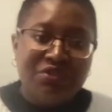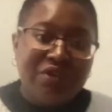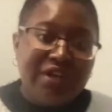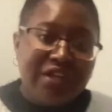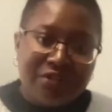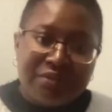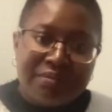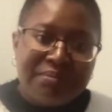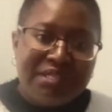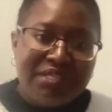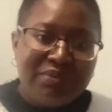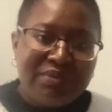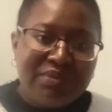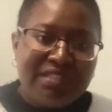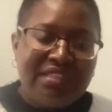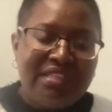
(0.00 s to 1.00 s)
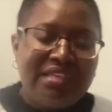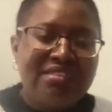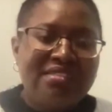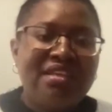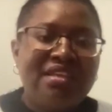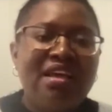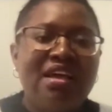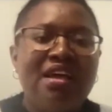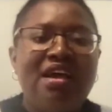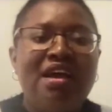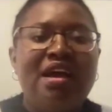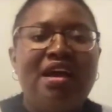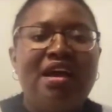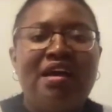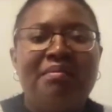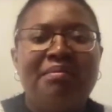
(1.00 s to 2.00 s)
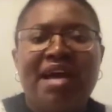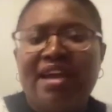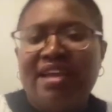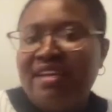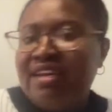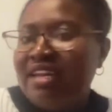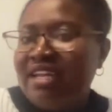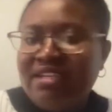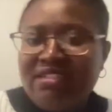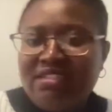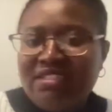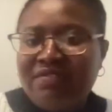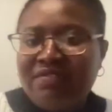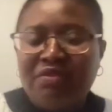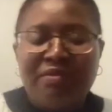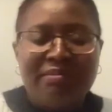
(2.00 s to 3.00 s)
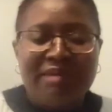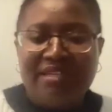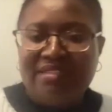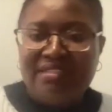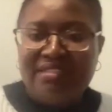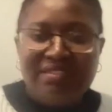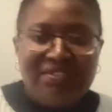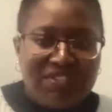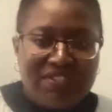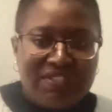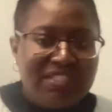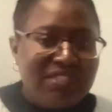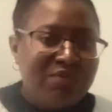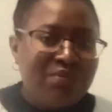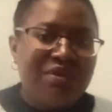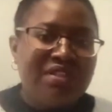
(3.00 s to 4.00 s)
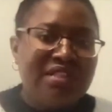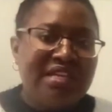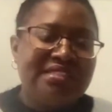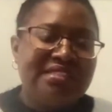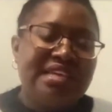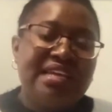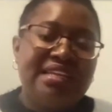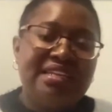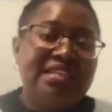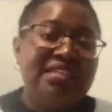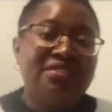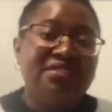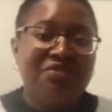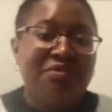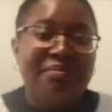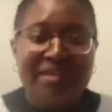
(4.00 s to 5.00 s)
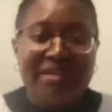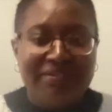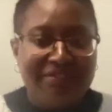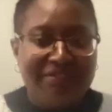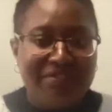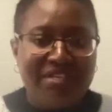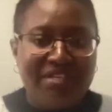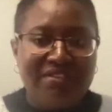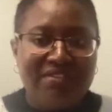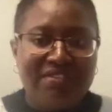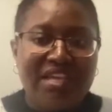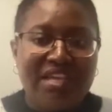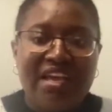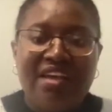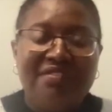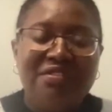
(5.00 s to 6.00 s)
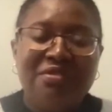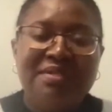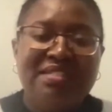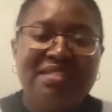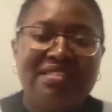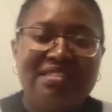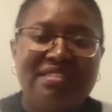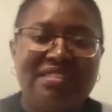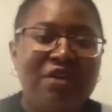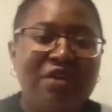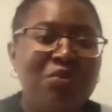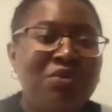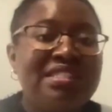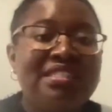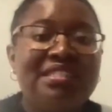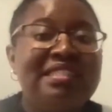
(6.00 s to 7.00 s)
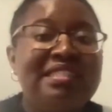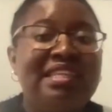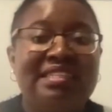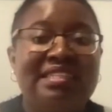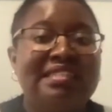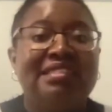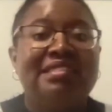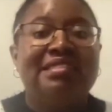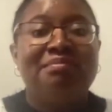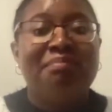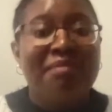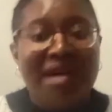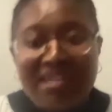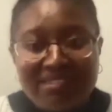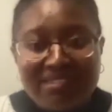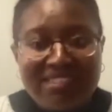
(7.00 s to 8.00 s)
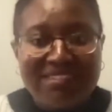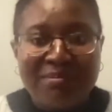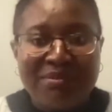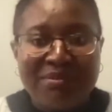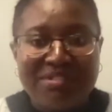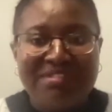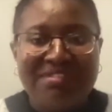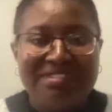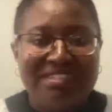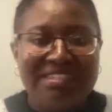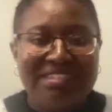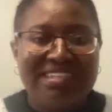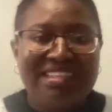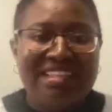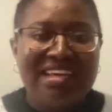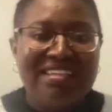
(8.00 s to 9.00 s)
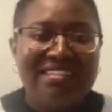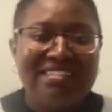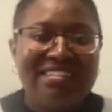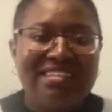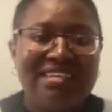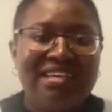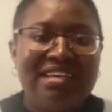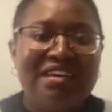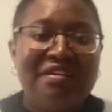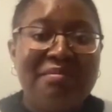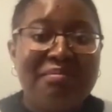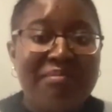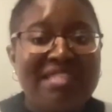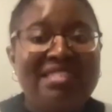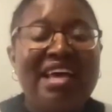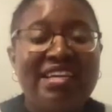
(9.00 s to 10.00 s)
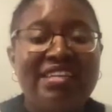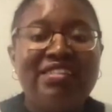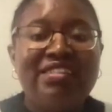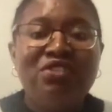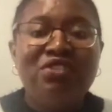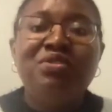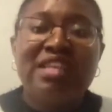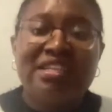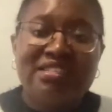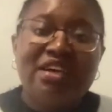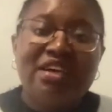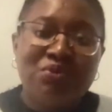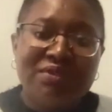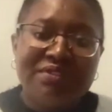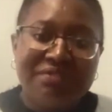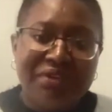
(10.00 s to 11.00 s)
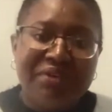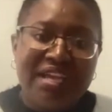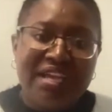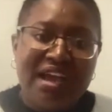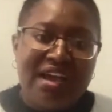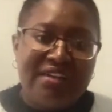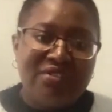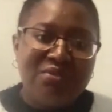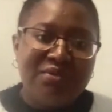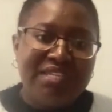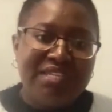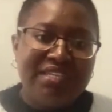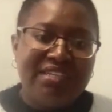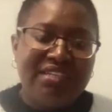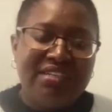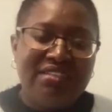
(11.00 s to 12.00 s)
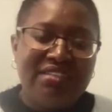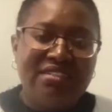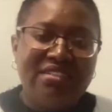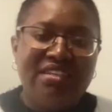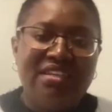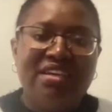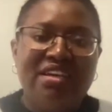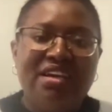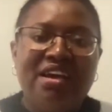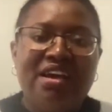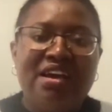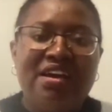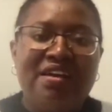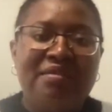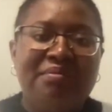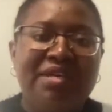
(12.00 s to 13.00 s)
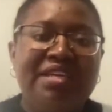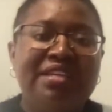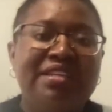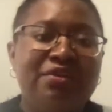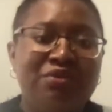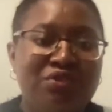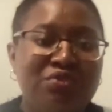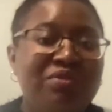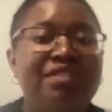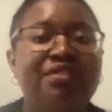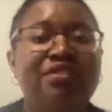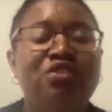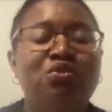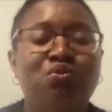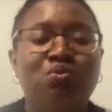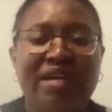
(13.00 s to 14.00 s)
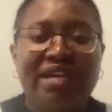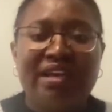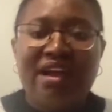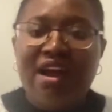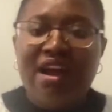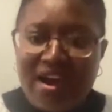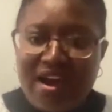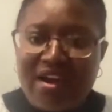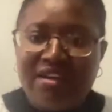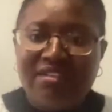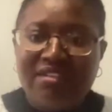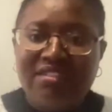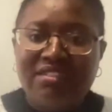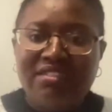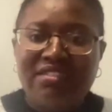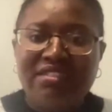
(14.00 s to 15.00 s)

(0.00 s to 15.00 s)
you help me with this? I learned from my teachers as well as I learned from my friends. I have to be sincere, I wasn't the smartest person in class, but I knew that I was very hardworking, and I was ready to work hard